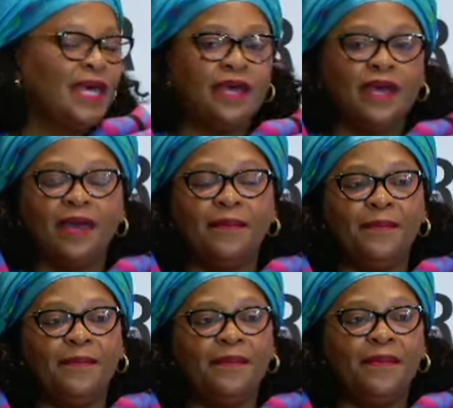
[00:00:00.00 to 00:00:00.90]

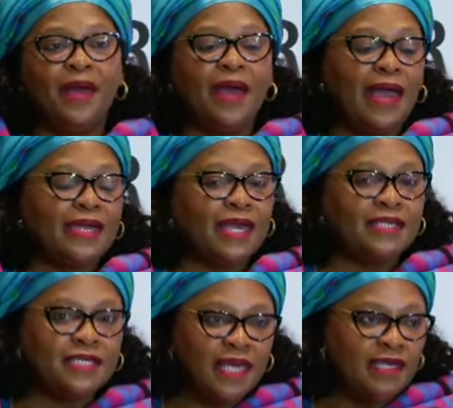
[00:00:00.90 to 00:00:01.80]
I
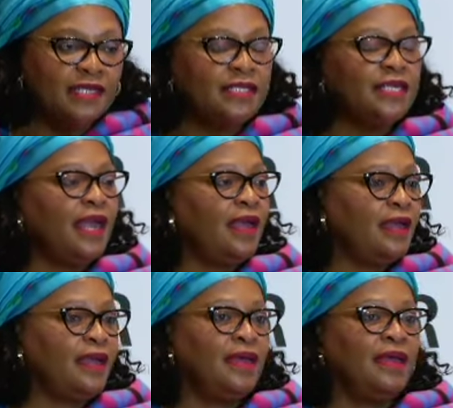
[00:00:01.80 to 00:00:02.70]
can say it here
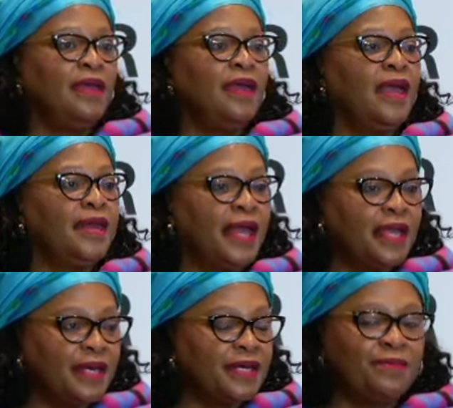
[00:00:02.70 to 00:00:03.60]
and I
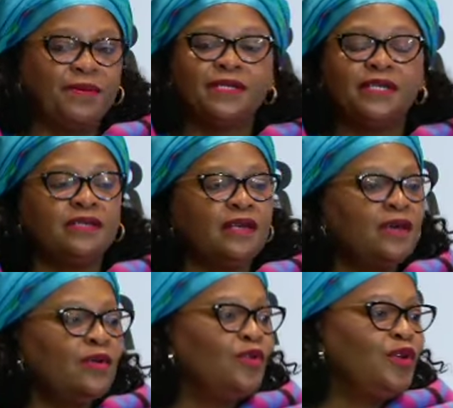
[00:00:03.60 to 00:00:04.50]
can repeat it.
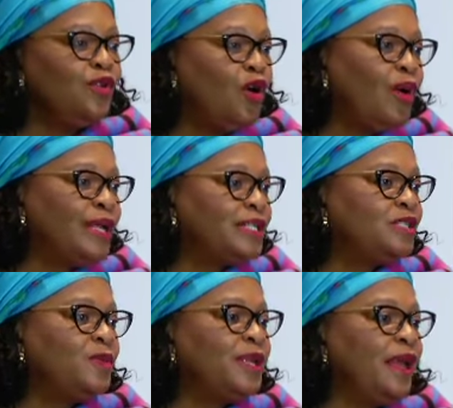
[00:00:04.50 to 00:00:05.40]
We know what
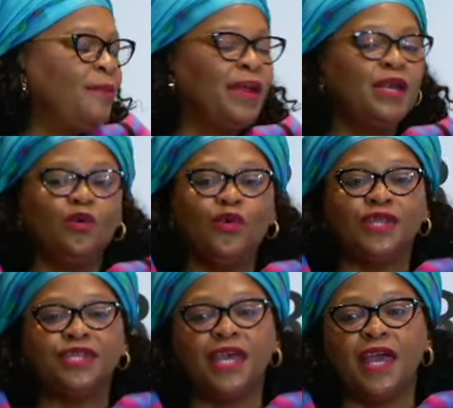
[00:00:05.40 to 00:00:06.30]
has been happening
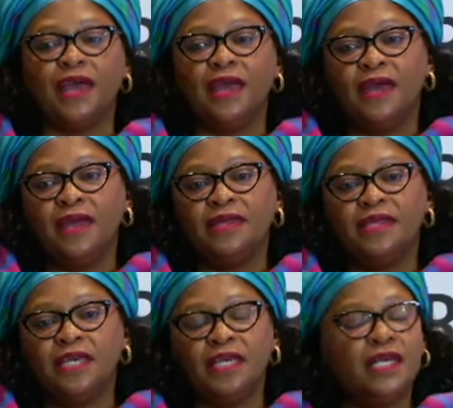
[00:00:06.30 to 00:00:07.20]
with the
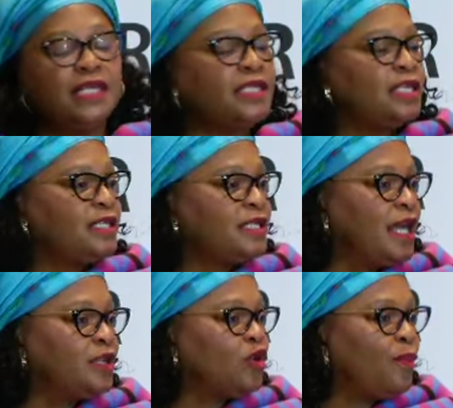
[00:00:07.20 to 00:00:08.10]

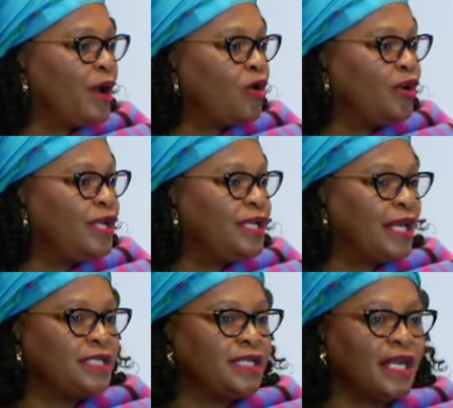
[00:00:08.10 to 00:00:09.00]
illicit tobacco
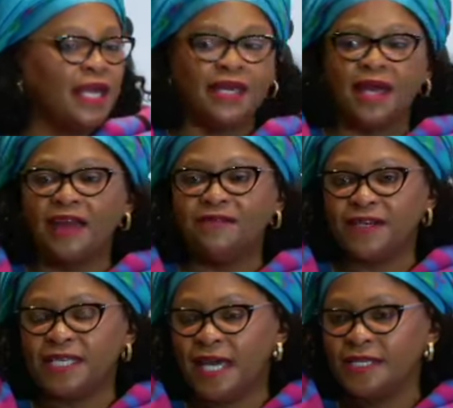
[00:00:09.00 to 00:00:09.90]
industry and
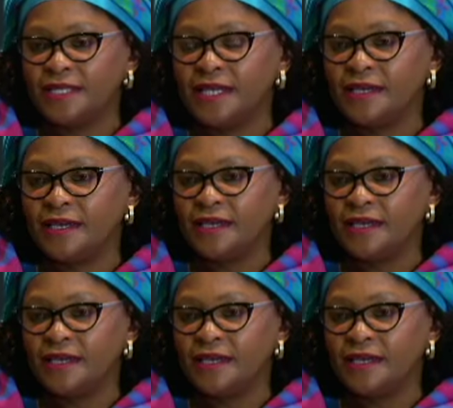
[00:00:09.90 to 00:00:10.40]
advertising.